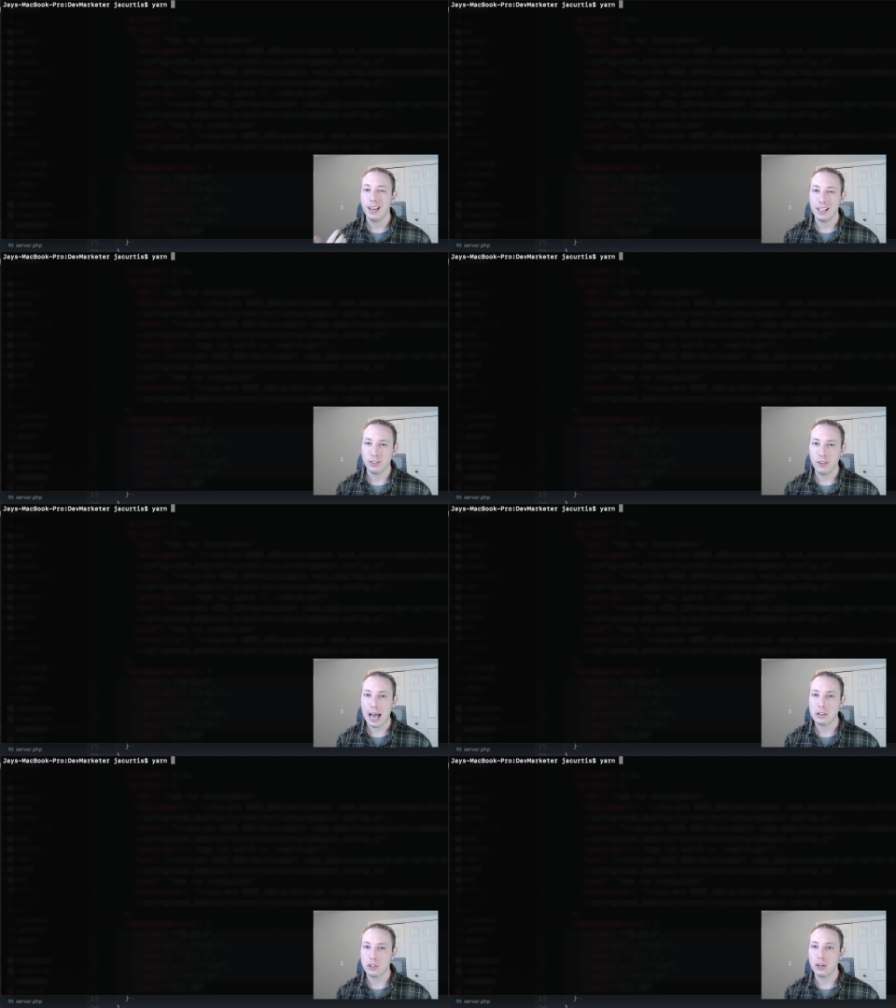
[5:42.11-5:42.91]
It's
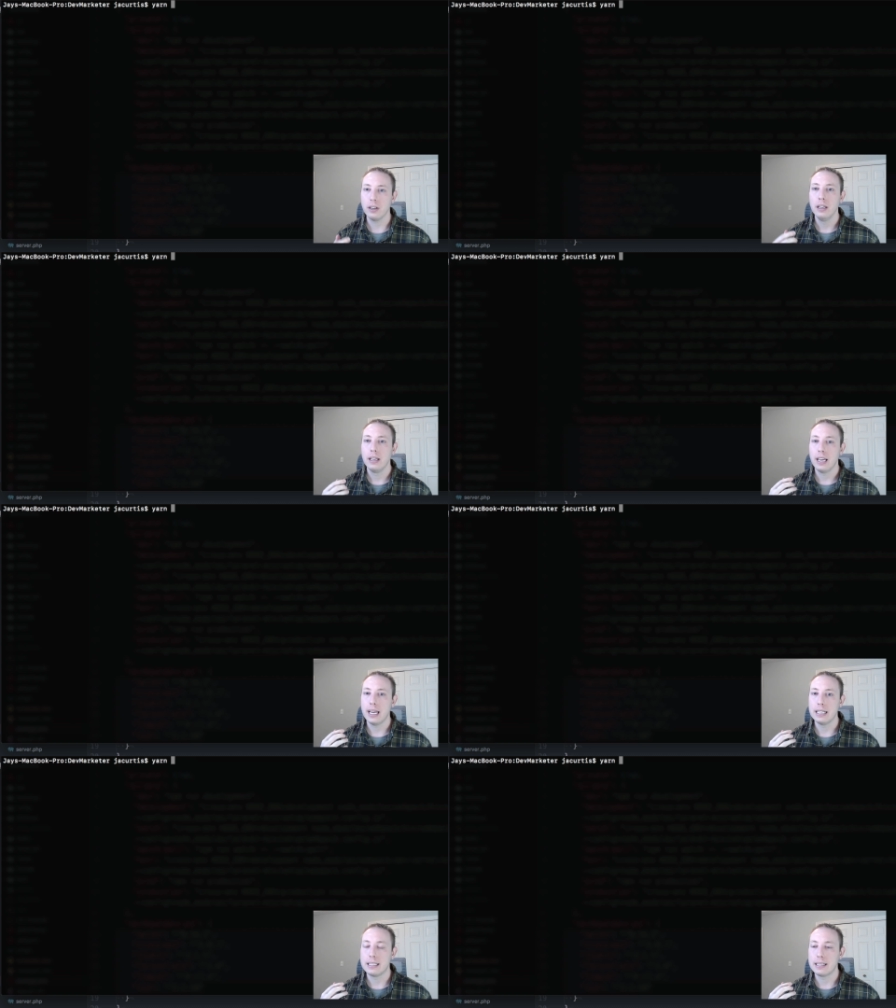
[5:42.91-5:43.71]
faster.
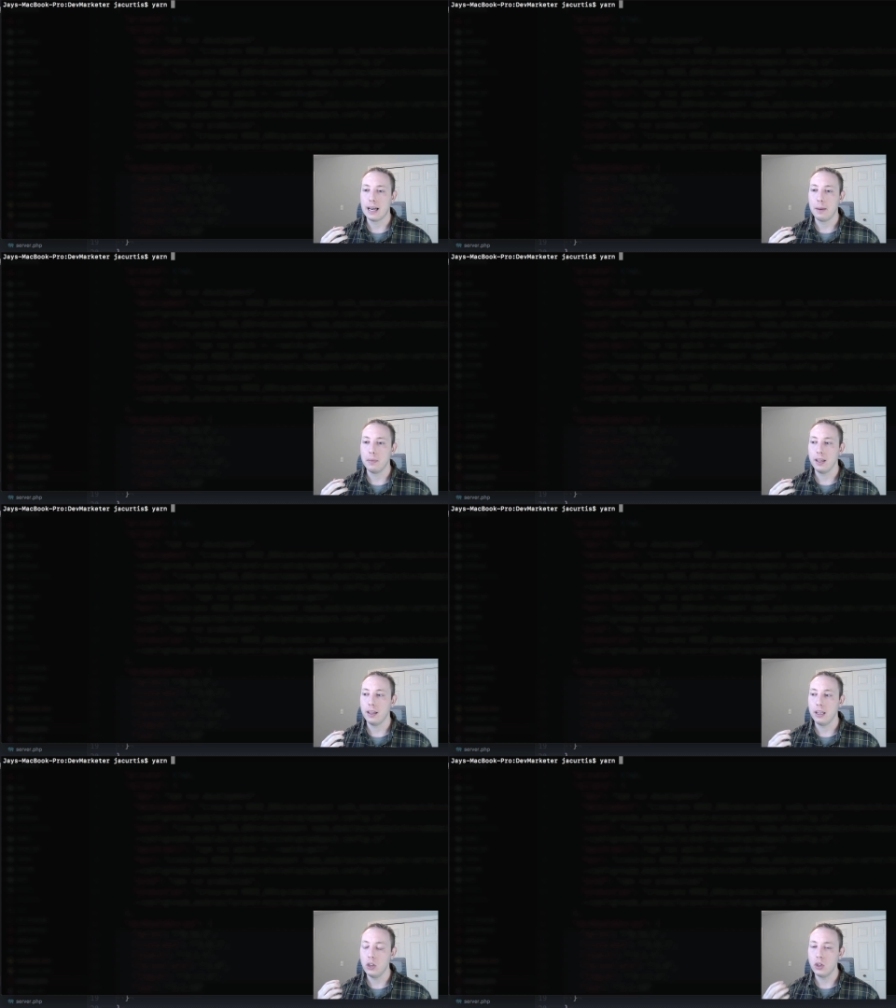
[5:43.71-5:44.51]
It's um,
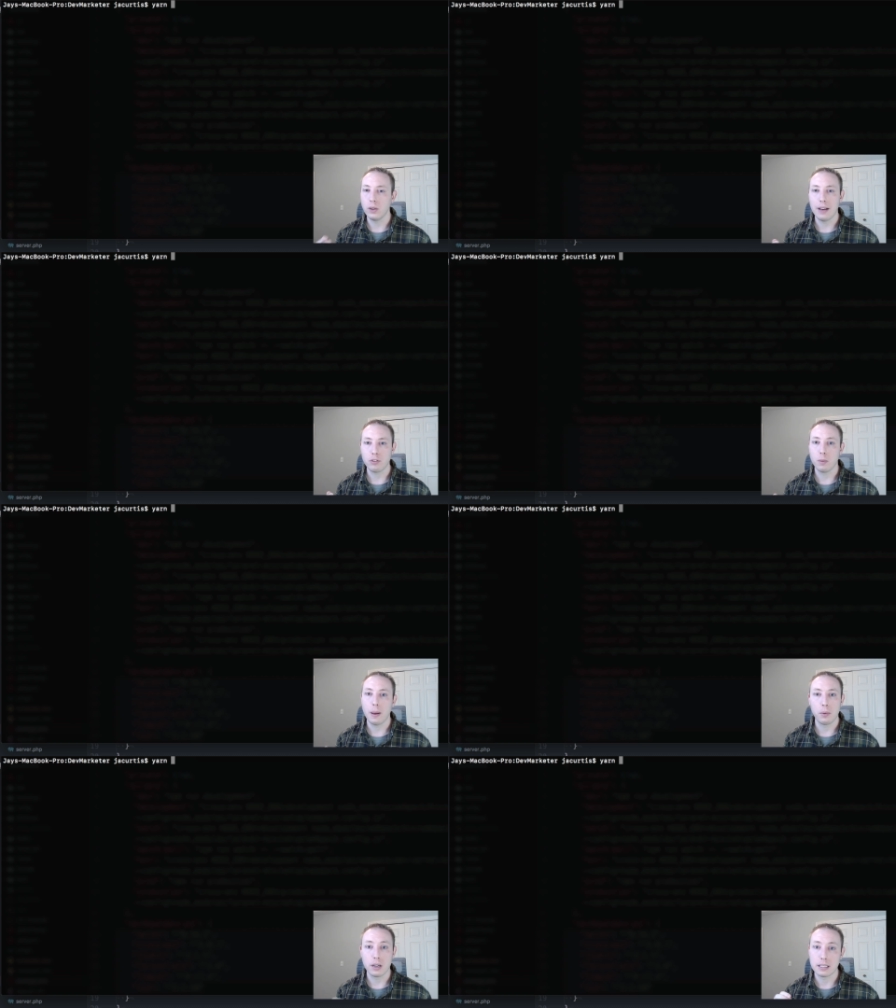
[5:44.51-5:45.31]
you don't have to
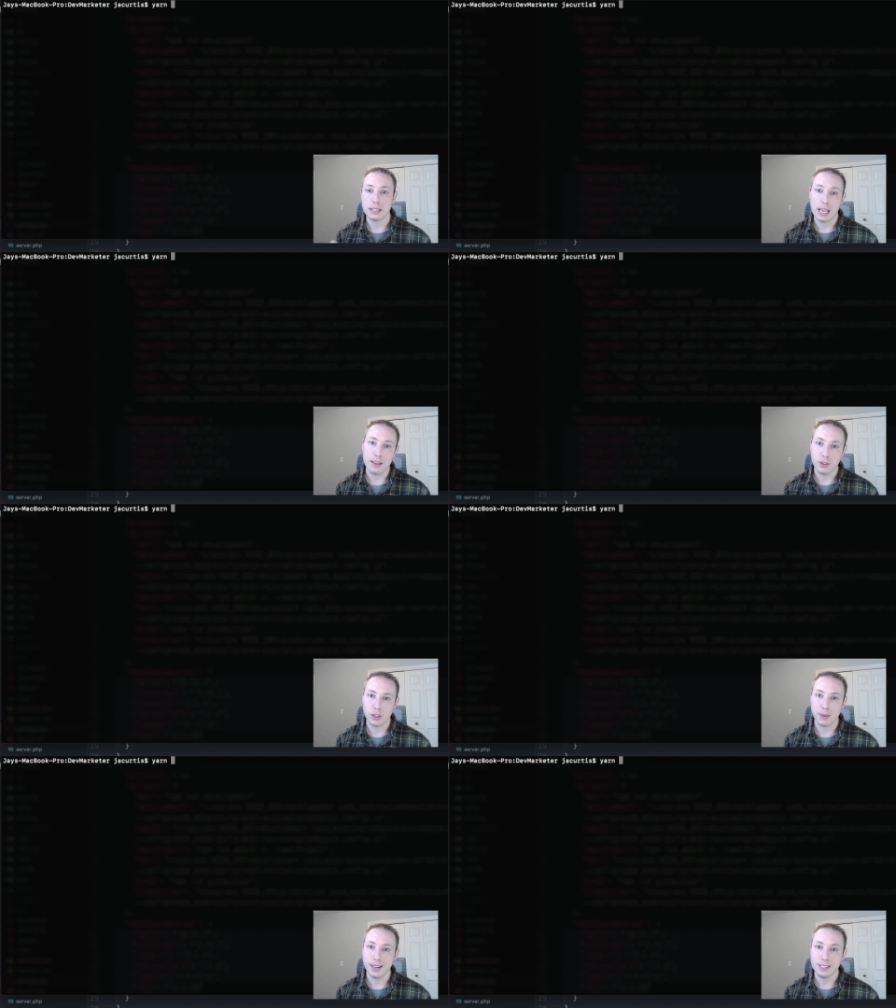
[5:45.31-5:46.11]
remember to save your
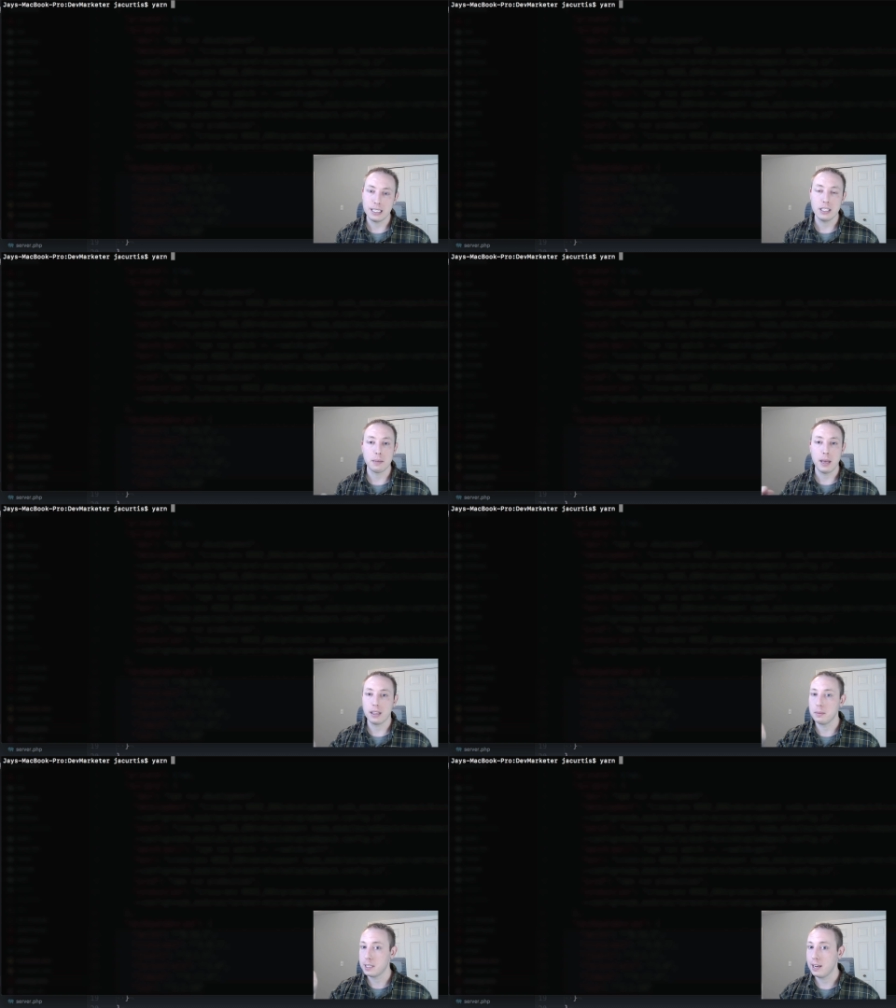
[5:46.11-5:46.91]
dependencies and
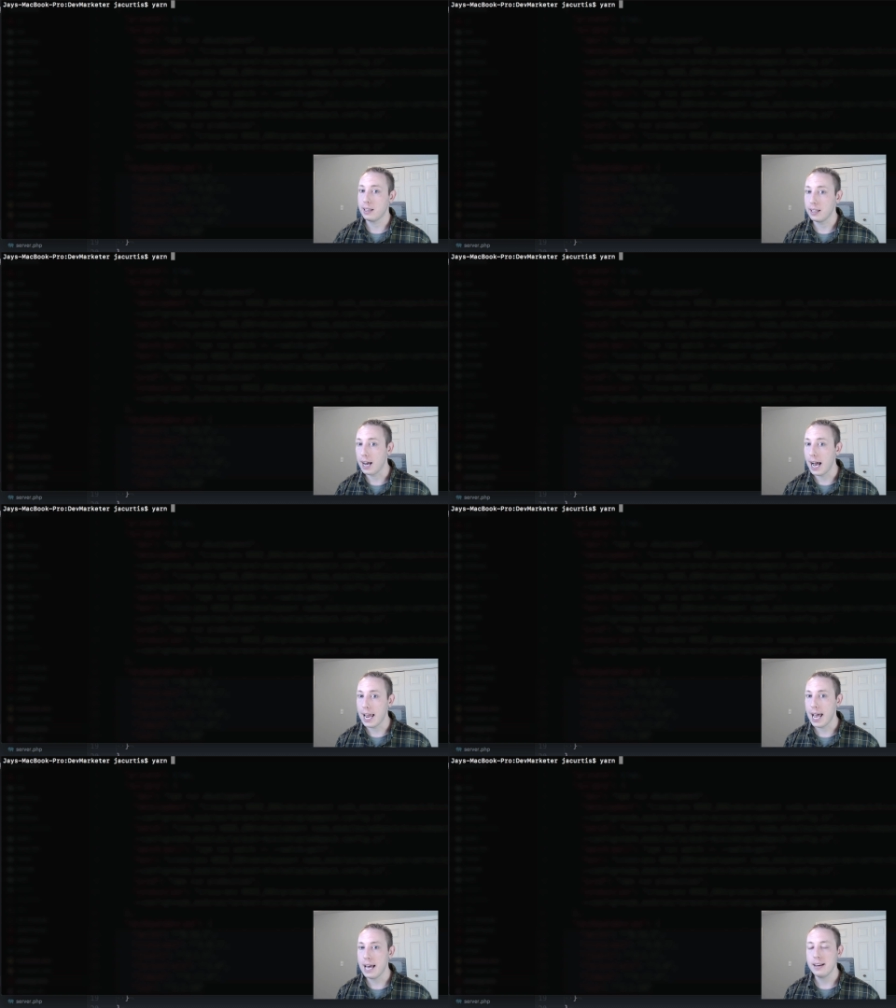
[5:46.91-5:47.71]
make the mistake that I
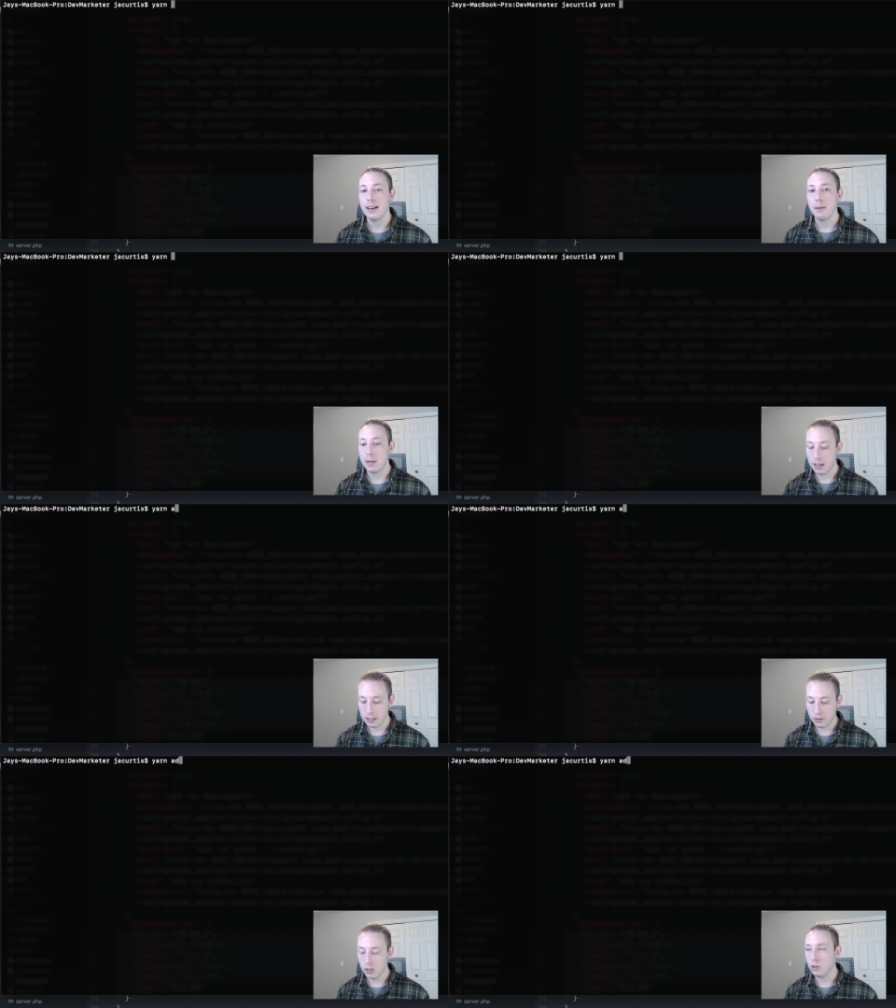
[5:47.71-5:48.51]
had
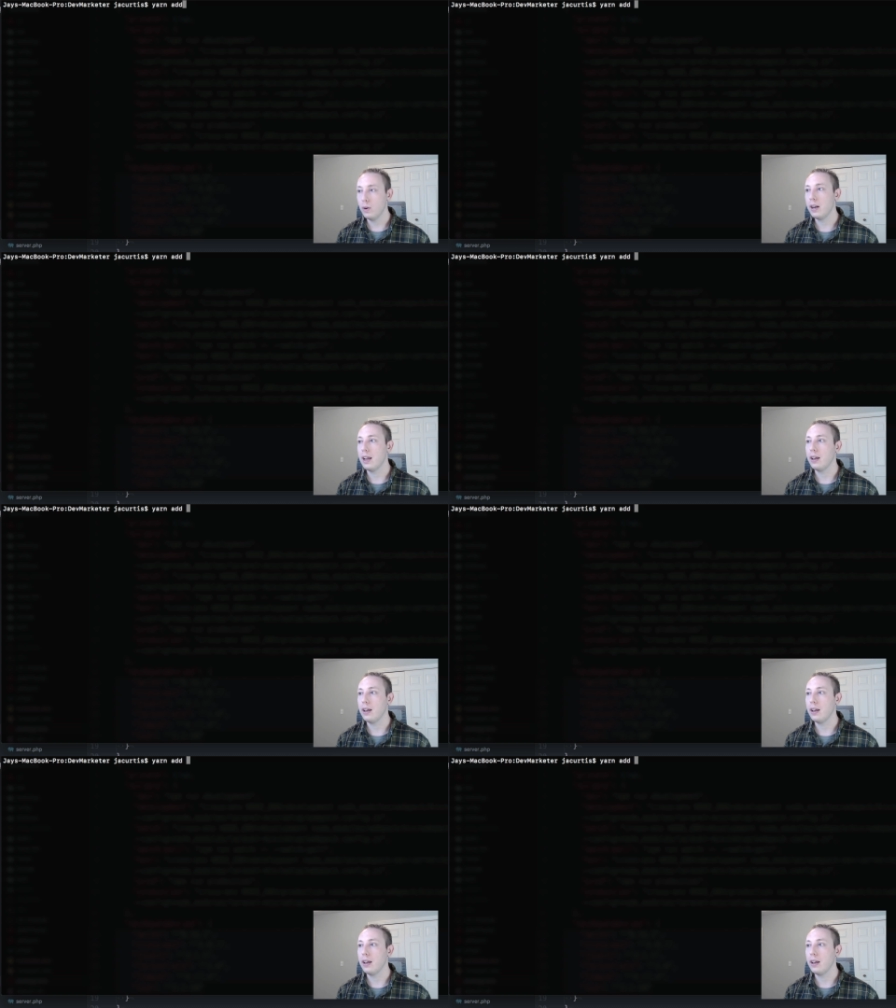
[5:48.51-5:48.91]
because if you do an